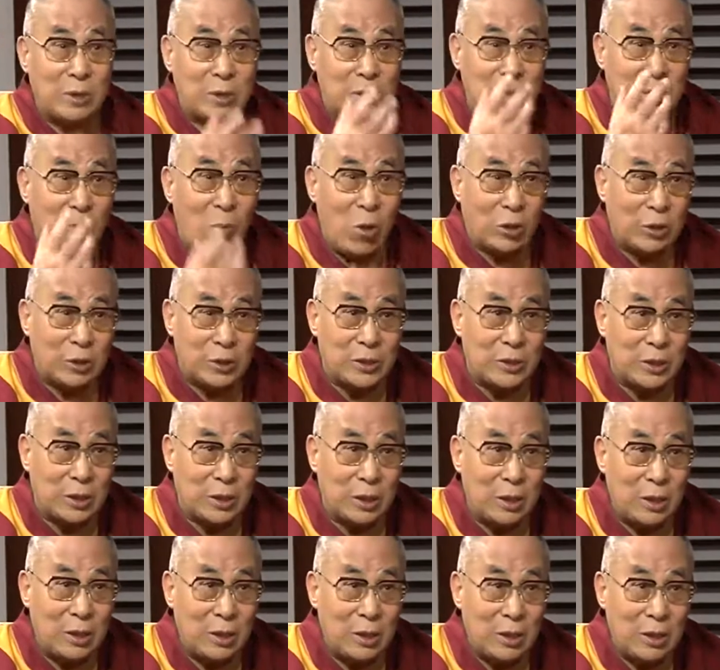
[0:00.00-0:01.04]
democracy,
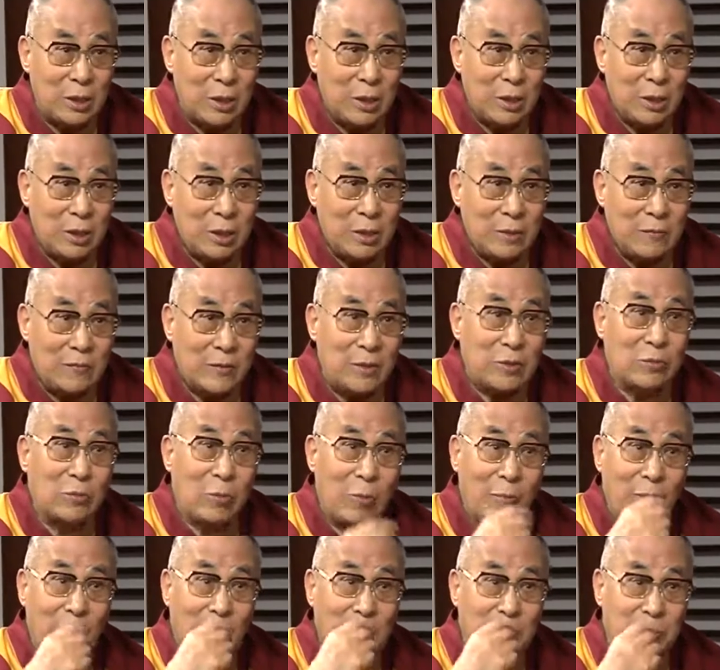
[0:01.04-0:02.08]
freedom
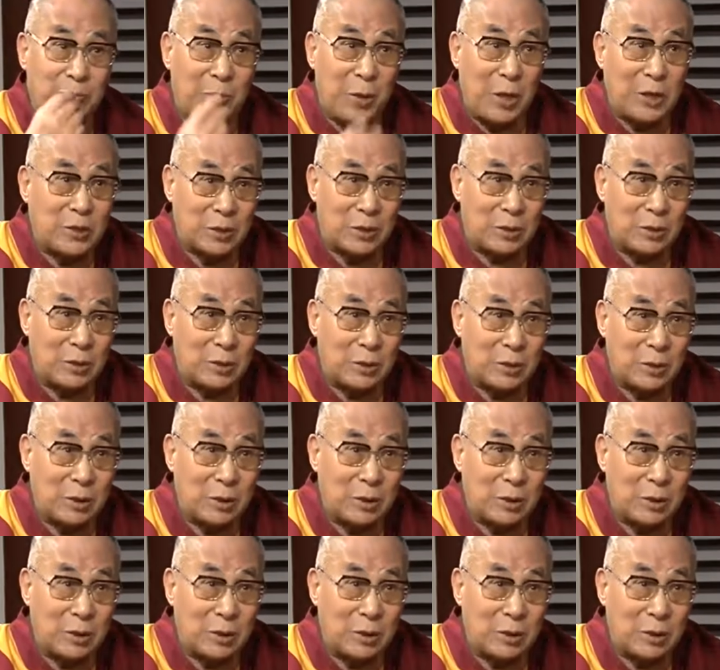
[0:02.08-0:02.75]
of expression,